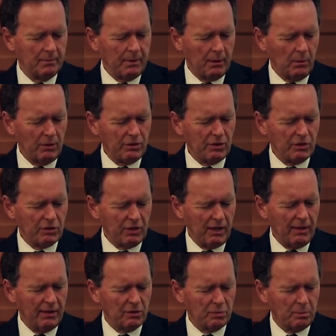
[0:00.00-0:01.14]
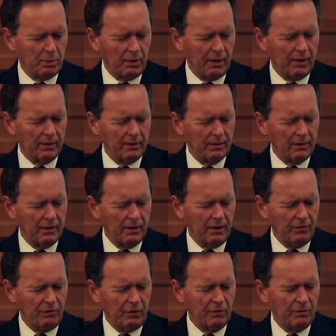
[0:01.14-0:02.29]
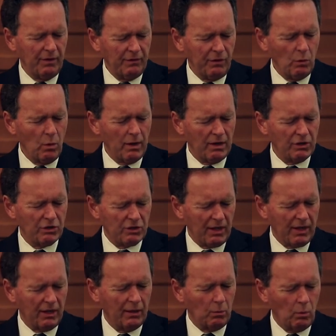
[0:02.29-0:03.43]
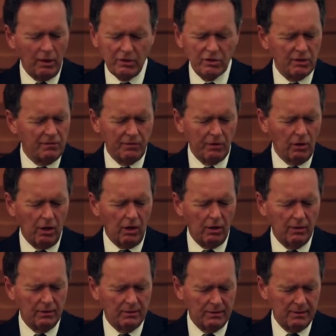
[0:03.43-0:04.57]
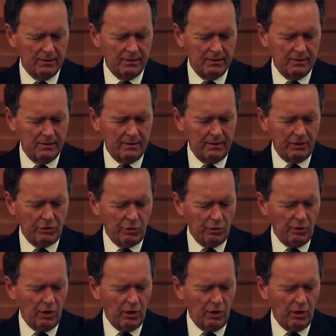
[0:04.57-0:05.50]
But I want you to say this prayer. If you, if you want to settle it once and for all, that you